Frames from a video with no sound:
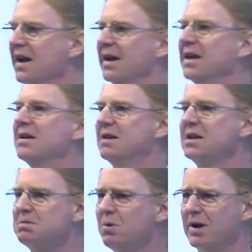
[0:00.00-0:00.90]
And at
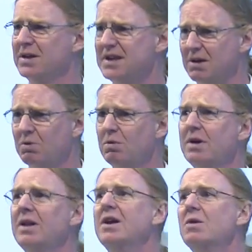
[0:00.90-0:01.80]
this point, is that
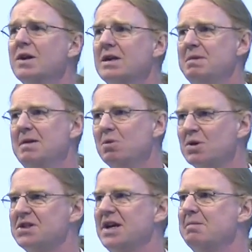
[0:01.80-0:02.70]
really going to be more
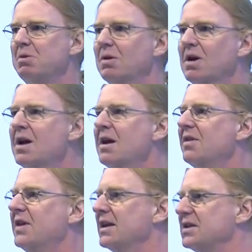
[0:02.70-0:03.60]
stable
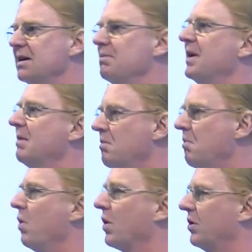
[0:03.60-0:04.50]
than something
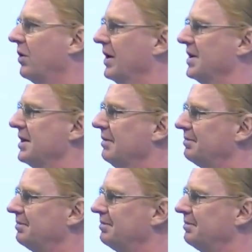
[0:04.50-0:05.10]
more current?